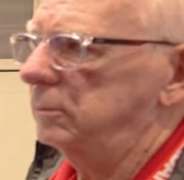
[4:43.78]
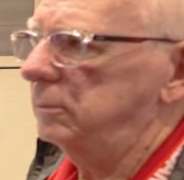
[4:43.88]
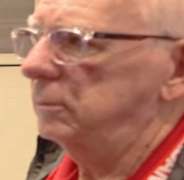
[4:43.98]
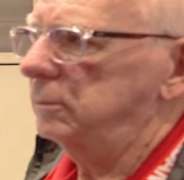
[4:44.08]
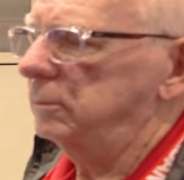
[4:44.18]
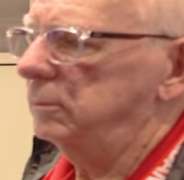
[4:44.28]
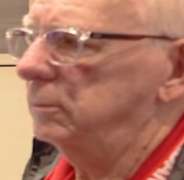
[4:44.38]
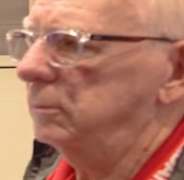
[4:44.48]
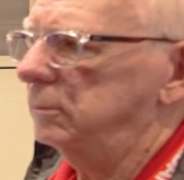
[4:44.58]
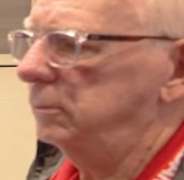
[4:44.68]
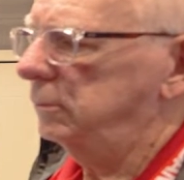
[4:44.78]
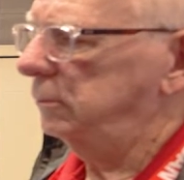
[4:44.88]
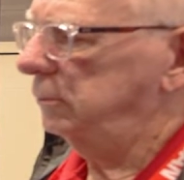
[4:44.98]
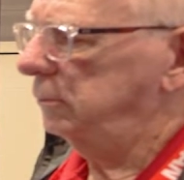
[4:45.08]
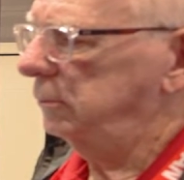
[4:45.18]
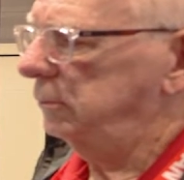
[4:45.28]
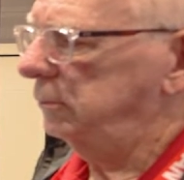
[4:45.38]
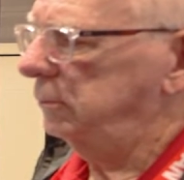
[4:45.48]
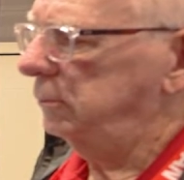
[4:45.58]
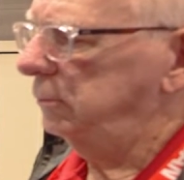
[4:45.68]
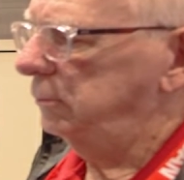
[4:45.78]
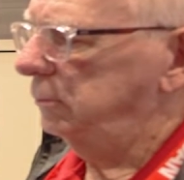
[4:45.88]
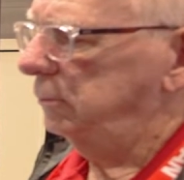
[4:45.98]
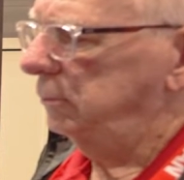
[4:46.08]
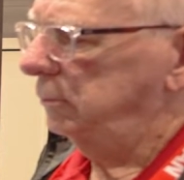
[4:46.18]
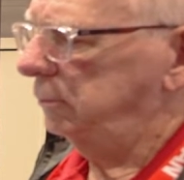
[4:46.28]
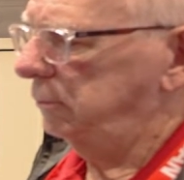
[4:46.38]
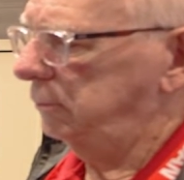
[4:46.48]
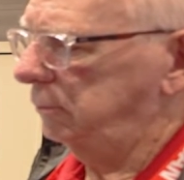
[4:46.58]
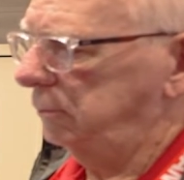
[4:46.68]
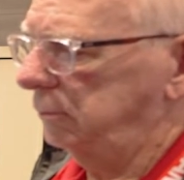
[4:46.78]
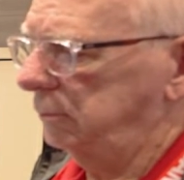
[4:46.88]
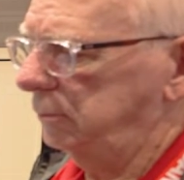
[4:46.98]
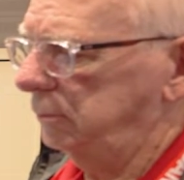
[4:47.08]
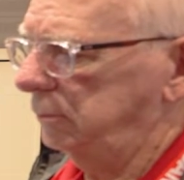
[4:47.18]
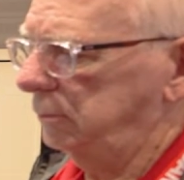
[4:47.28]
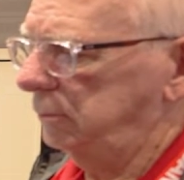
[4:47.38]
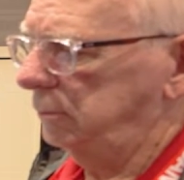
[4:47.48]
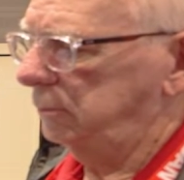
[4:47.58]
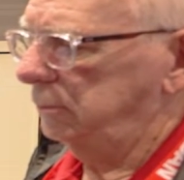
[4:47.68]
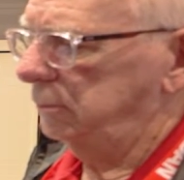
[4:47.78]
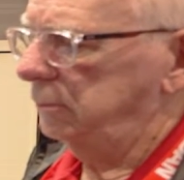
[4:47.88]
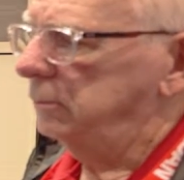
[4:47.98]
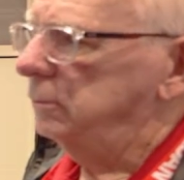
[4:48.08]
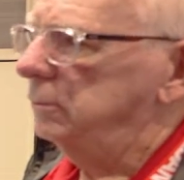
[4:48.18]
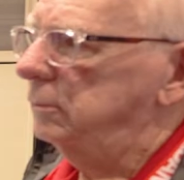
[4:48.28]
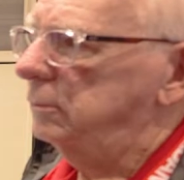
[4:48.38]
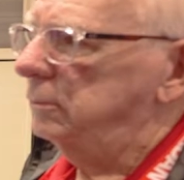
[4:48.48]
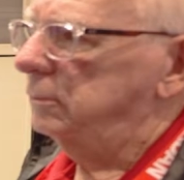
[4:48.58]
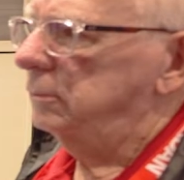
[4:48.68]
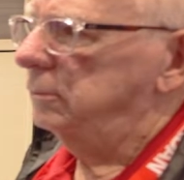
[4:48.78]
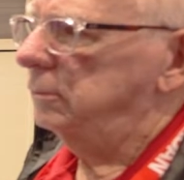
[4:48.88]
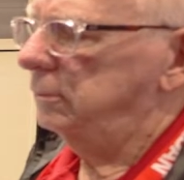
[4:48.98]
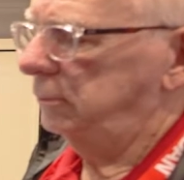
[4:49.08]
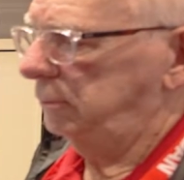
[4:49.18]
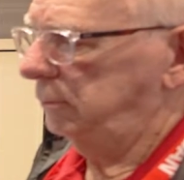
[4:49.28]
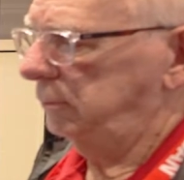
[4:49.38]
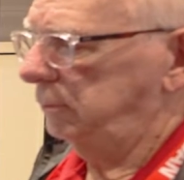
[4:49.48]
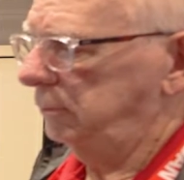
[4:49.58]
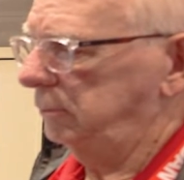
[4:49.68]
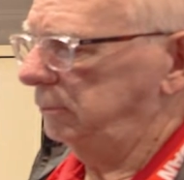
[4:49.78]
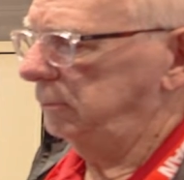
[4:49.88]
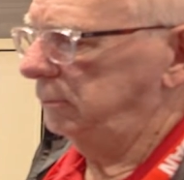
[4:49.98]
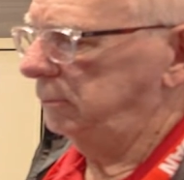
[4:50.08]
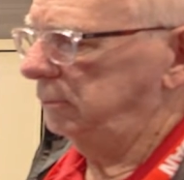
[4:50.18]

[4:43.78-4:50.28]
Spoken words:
(not speaking)